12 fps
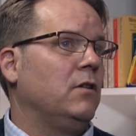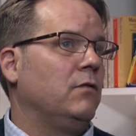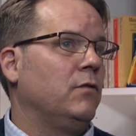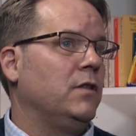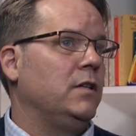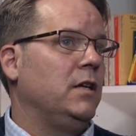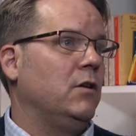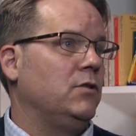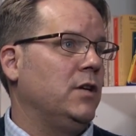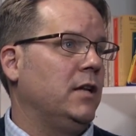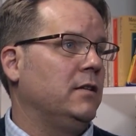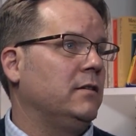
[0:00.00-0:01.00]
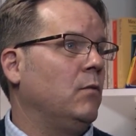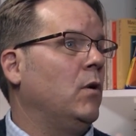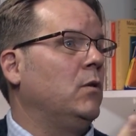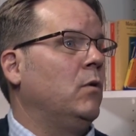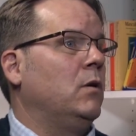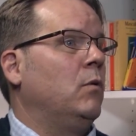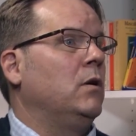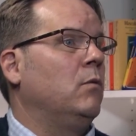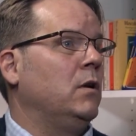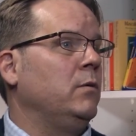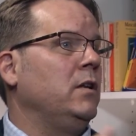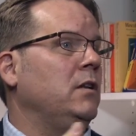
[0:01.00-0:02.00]
for the DOJ to say, what
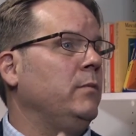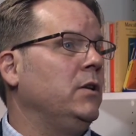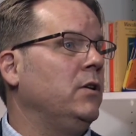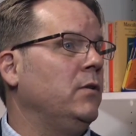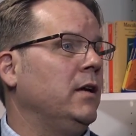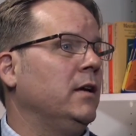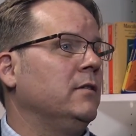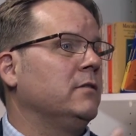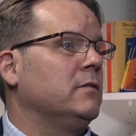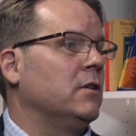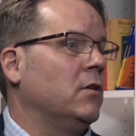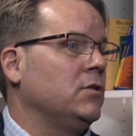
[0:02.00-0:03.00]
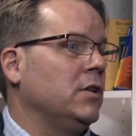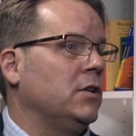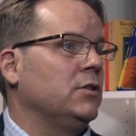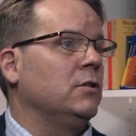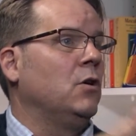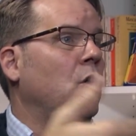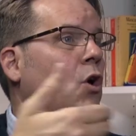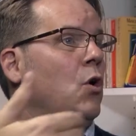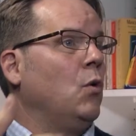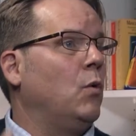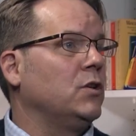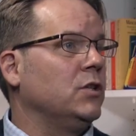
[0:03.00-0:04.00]
do we need to be doing in this negotiation?
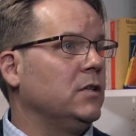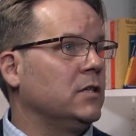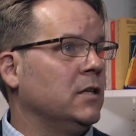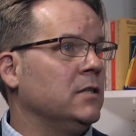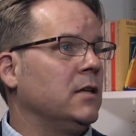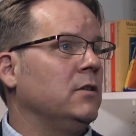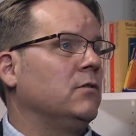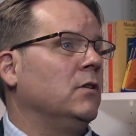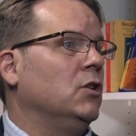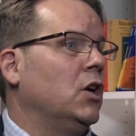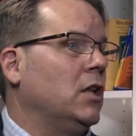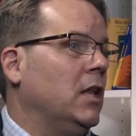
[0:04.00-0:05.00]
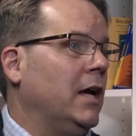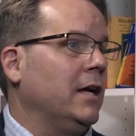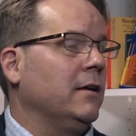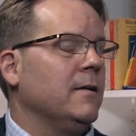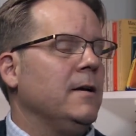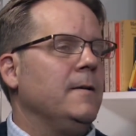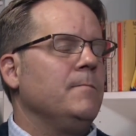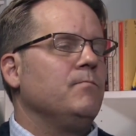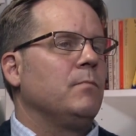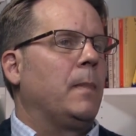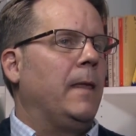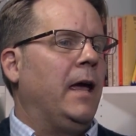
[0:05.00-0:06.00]
What should this consent decree look like?
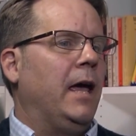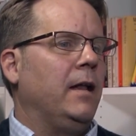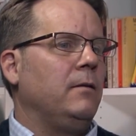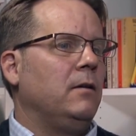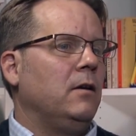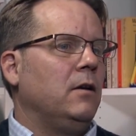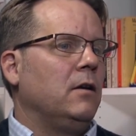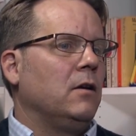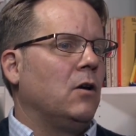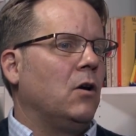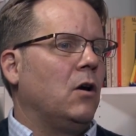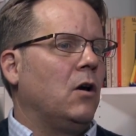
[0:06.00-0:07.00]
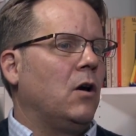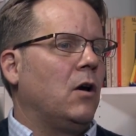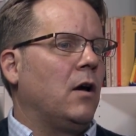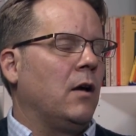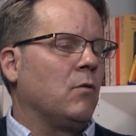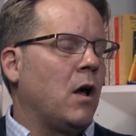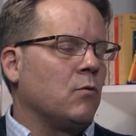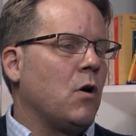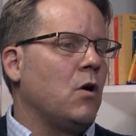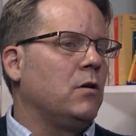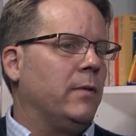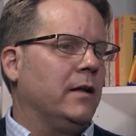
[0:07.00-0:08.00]
And I
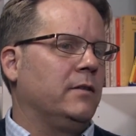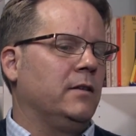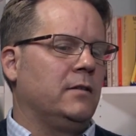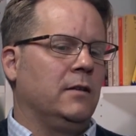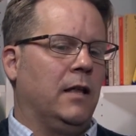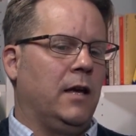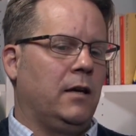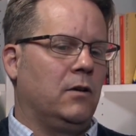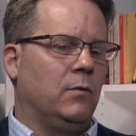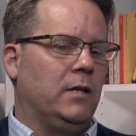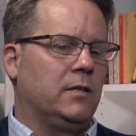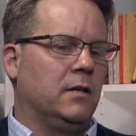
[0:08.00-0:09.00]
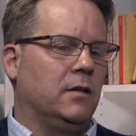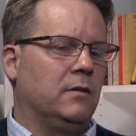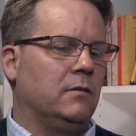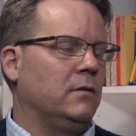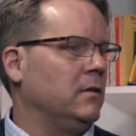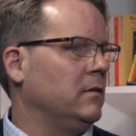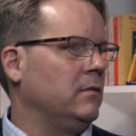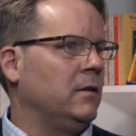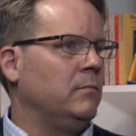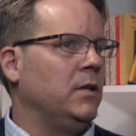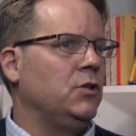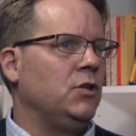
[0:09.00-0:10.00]
wrote about this in La Jicarita
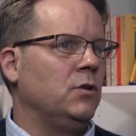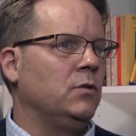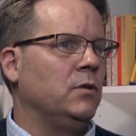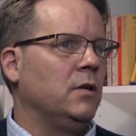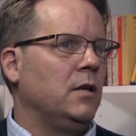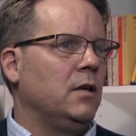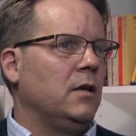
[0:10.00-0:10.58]
in mid-June,